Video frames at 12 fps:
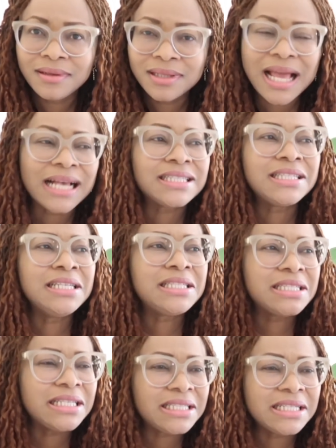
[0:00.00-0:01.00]
They are still
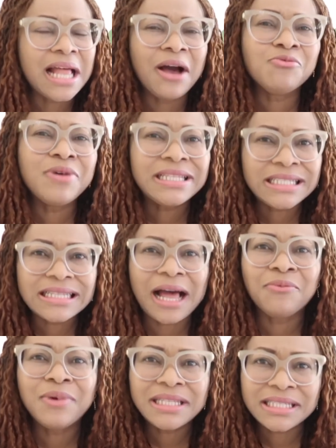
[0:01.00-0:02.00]
sitting and waiting
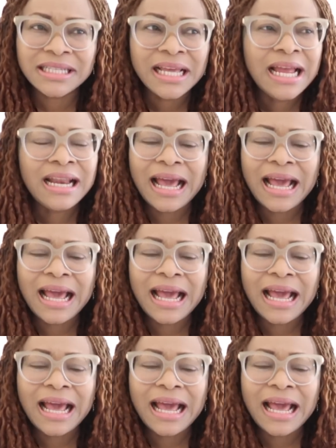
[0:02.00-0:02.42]
and waiting.